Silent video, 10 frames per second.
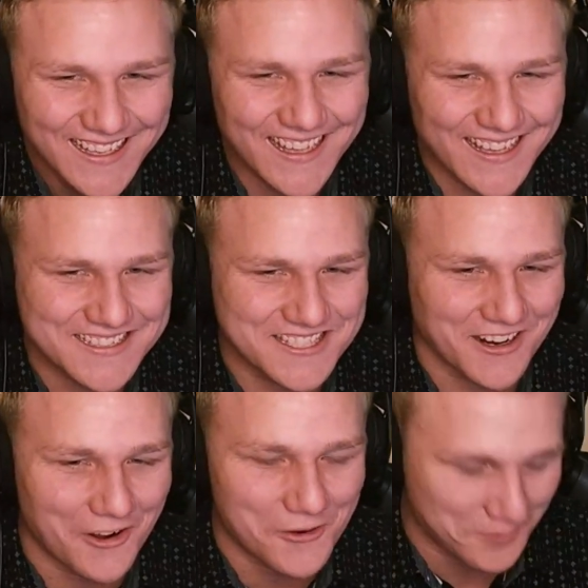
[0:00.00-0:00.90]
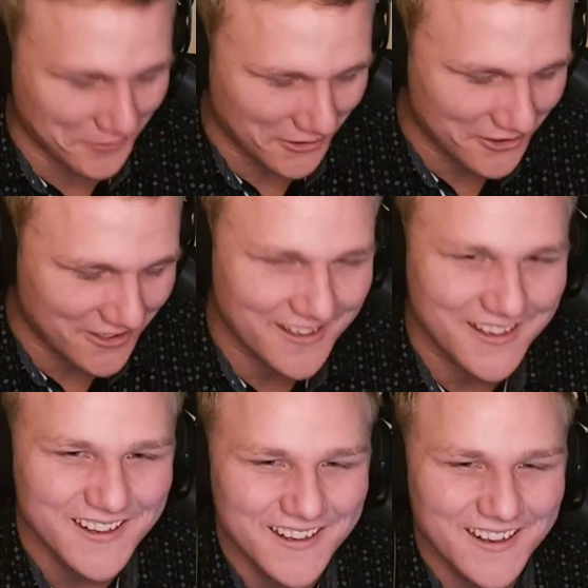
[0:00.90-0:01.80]
it's all blurry,
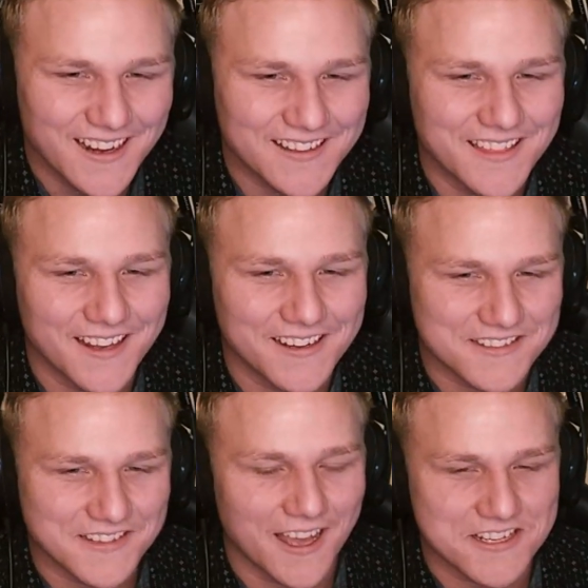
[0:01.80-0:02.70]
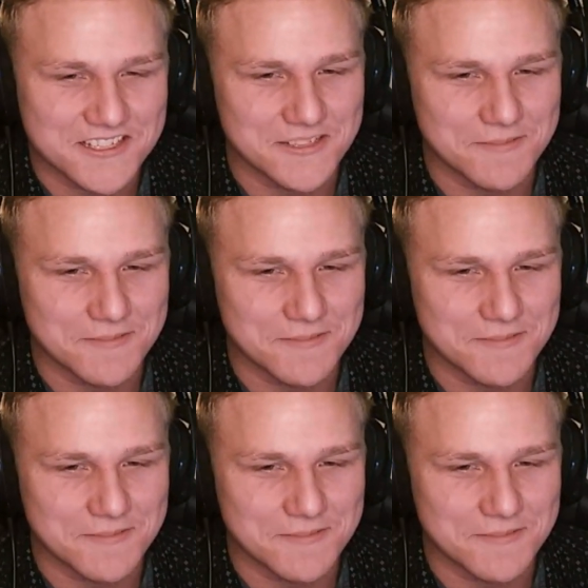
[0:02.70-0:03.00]
and that is the